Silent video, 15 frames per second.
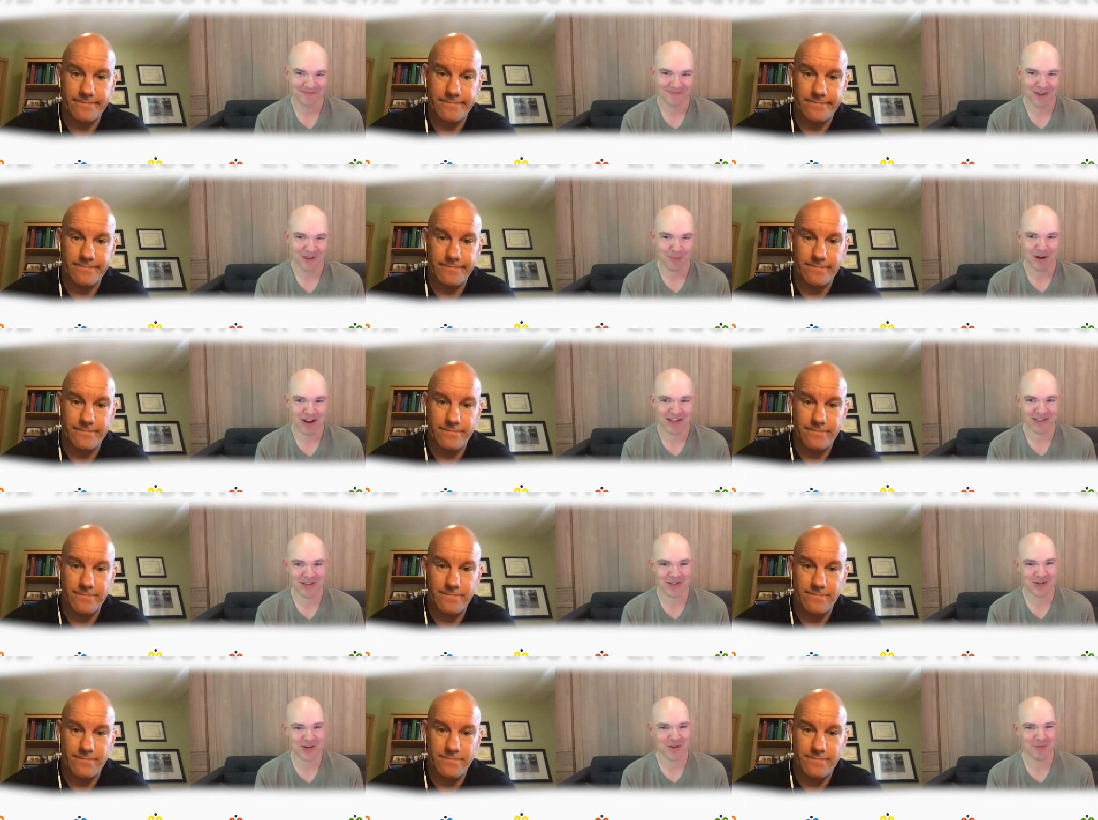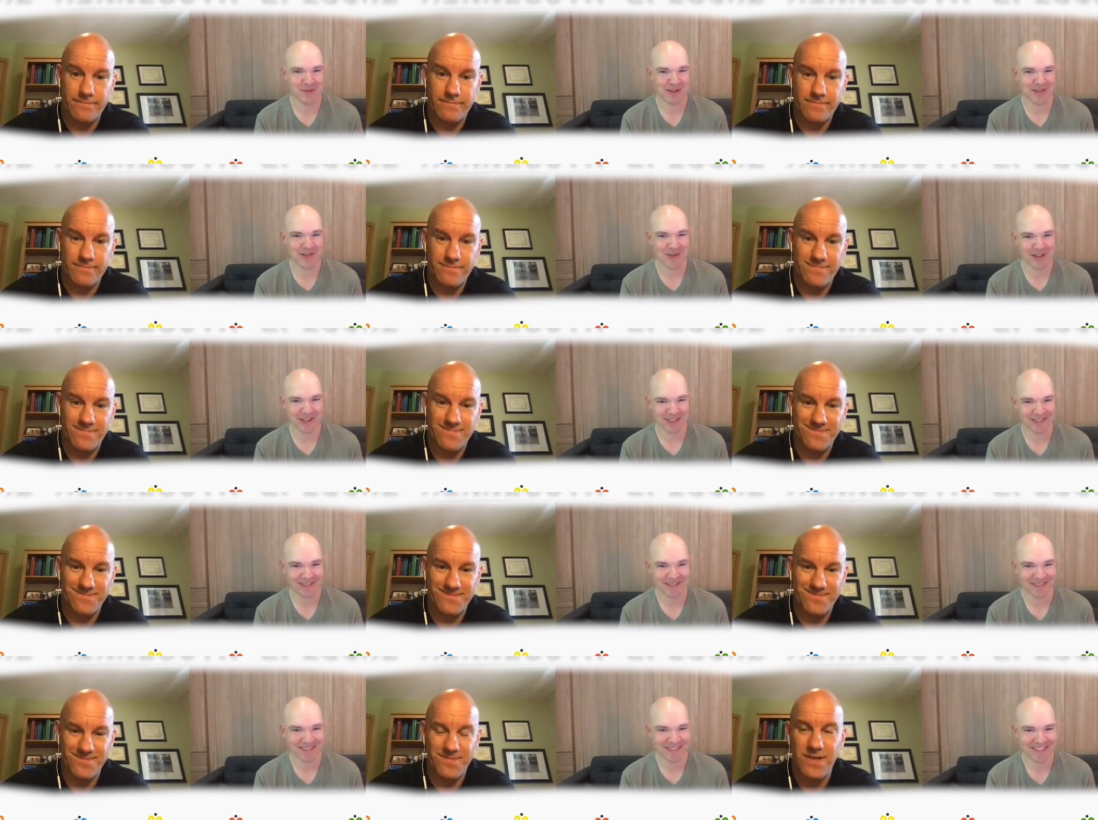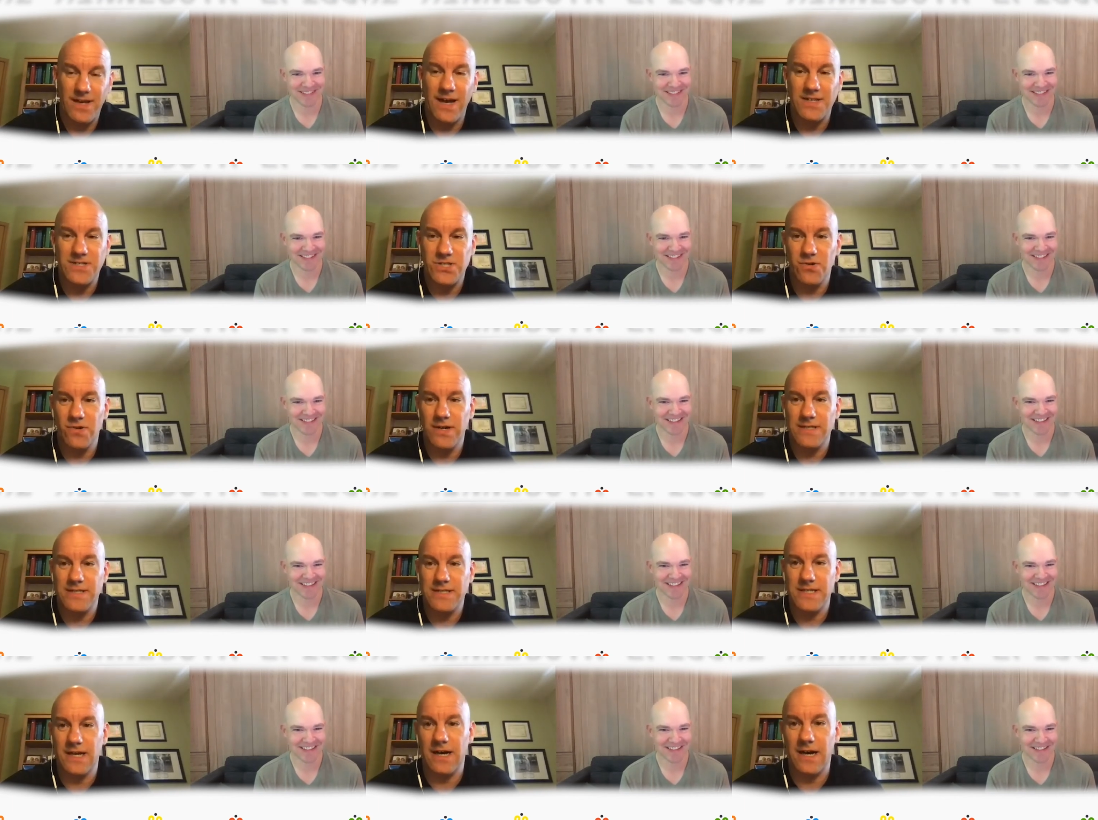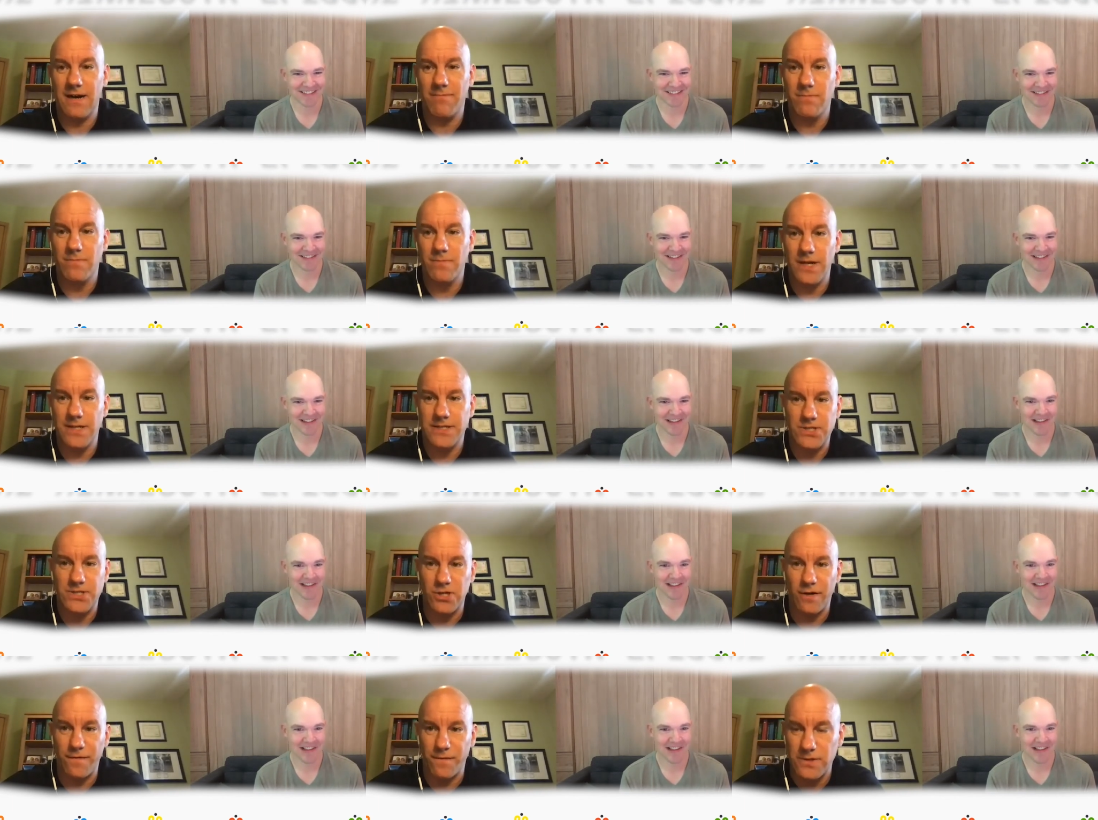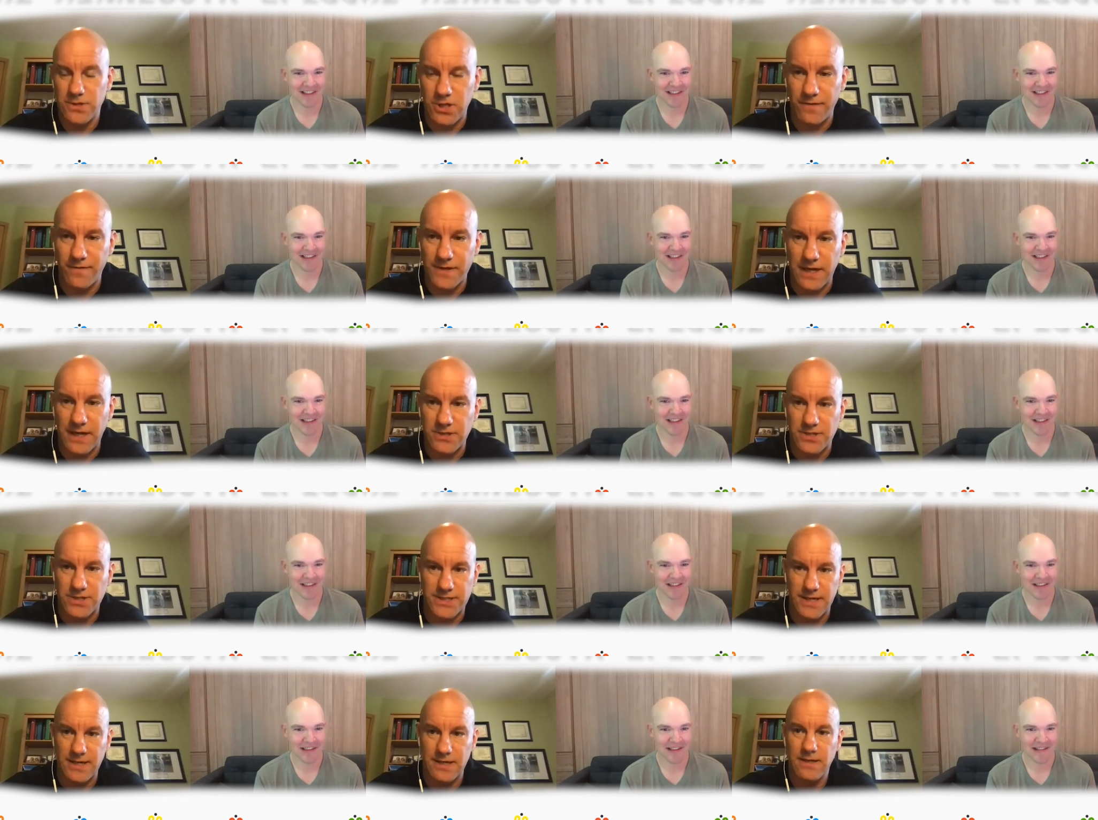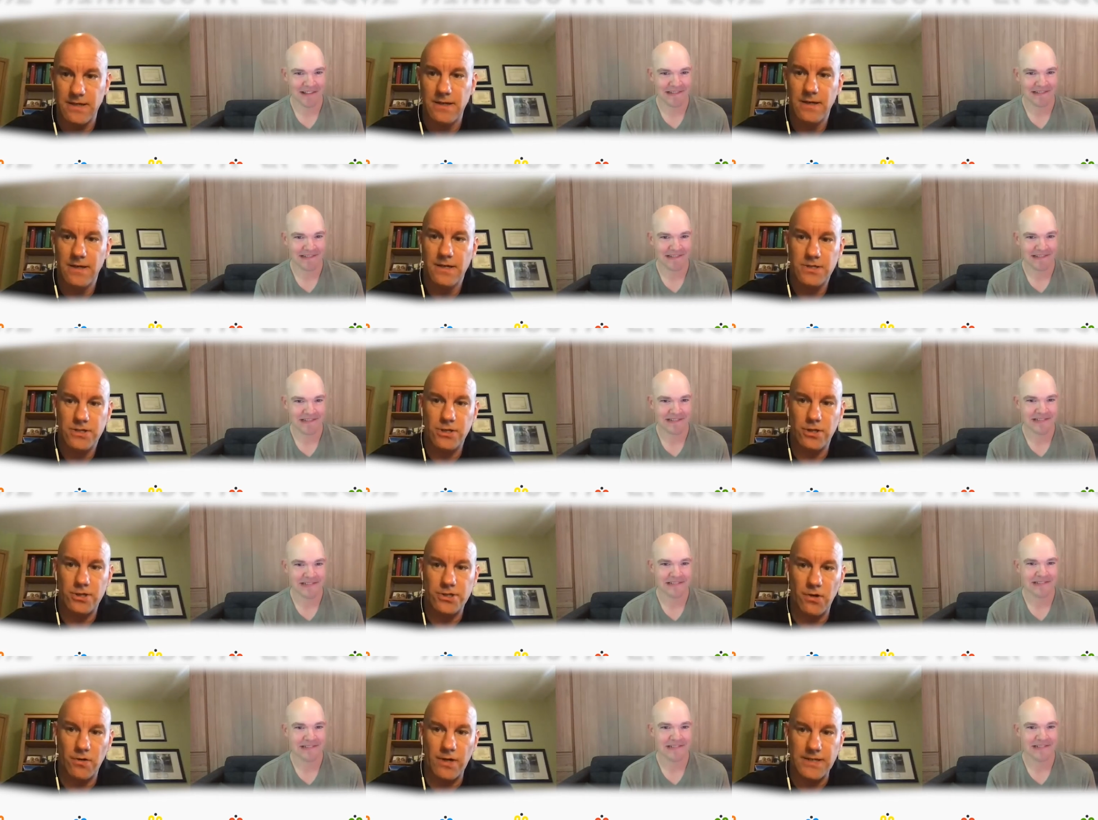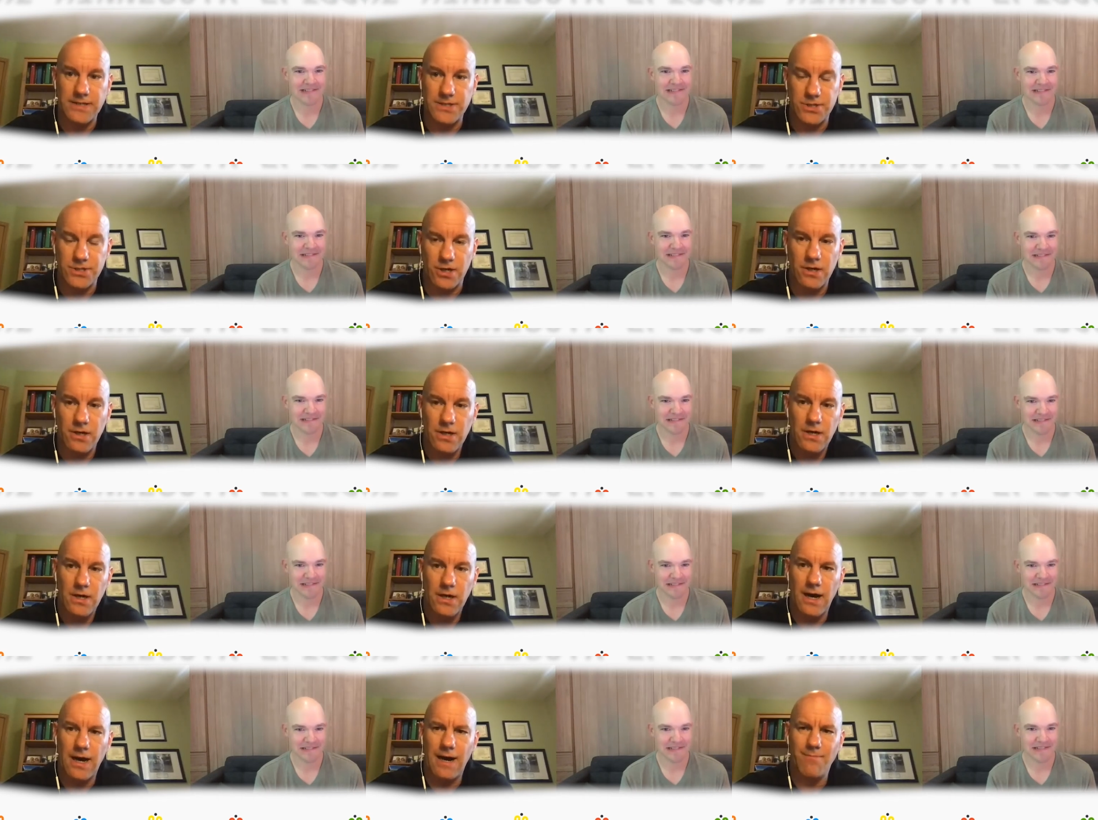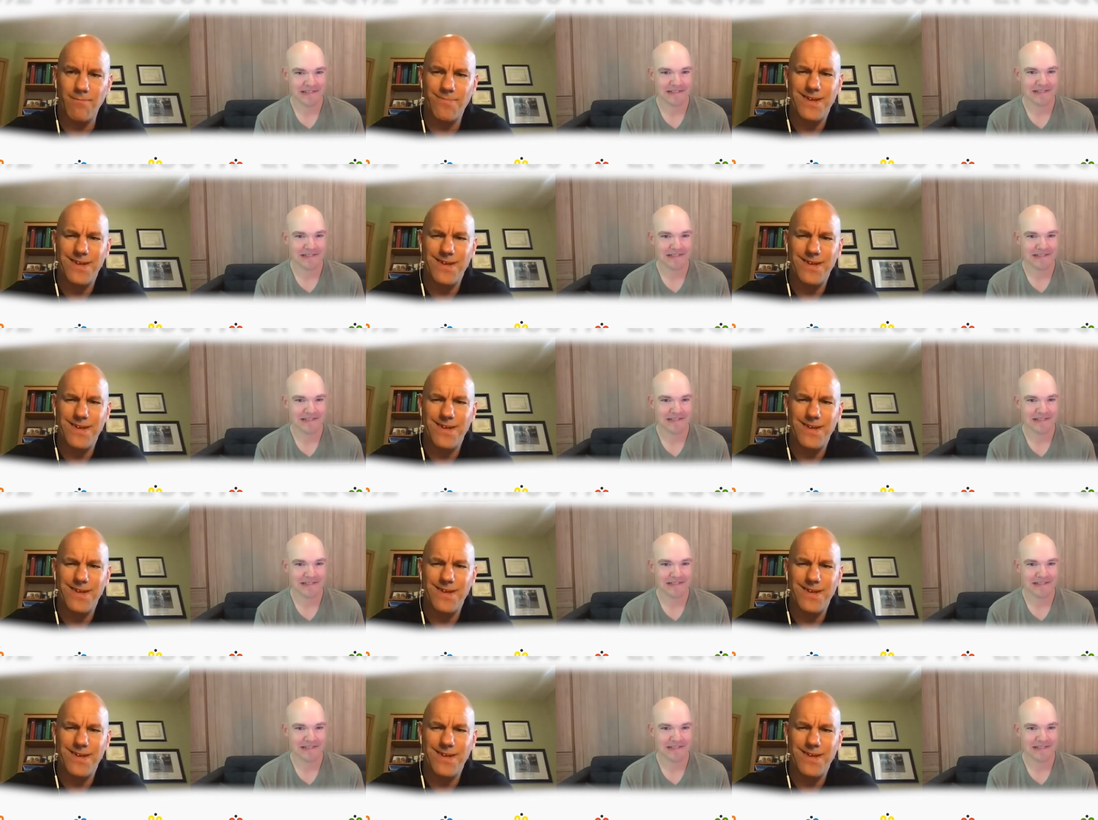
Speaker 1: a practitioner in Minnesota.
Speaker 2: Yeah, so it's um, it's a certif- certification state, so there's no licensure. Um,